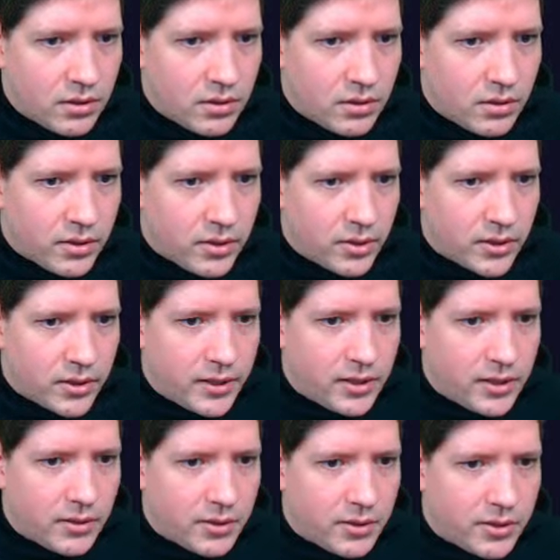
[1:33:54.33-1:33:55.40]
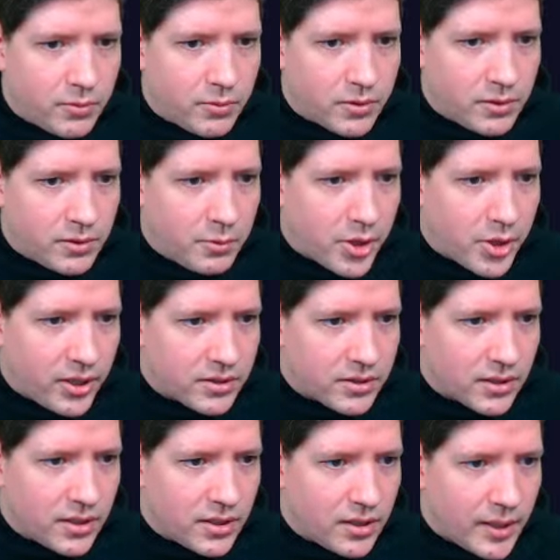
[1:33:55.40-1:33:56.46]
without
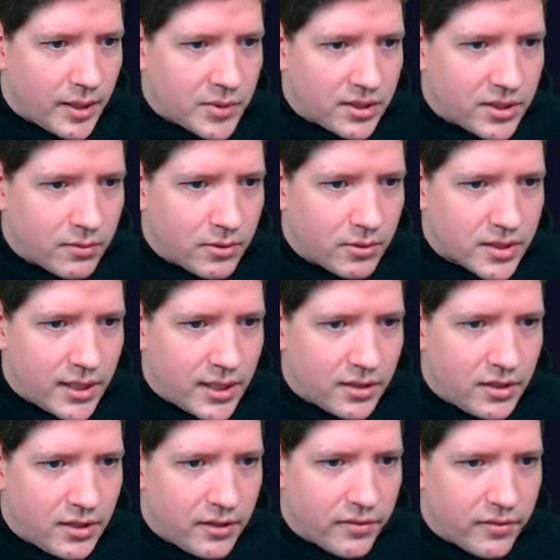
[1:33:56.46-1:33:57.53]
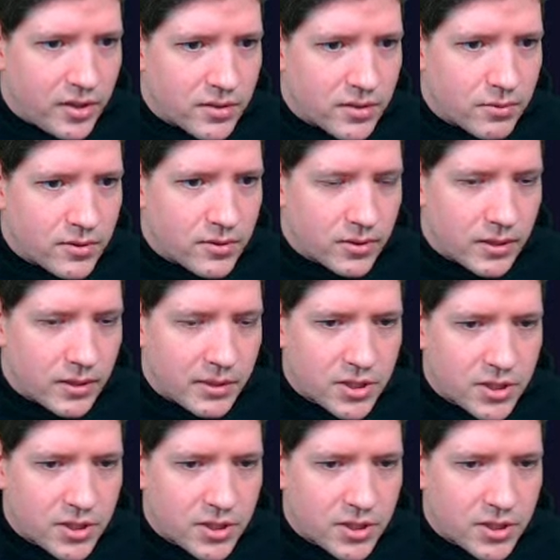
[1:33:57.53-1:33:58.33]
updating rules 8 and 11, these rules only match 3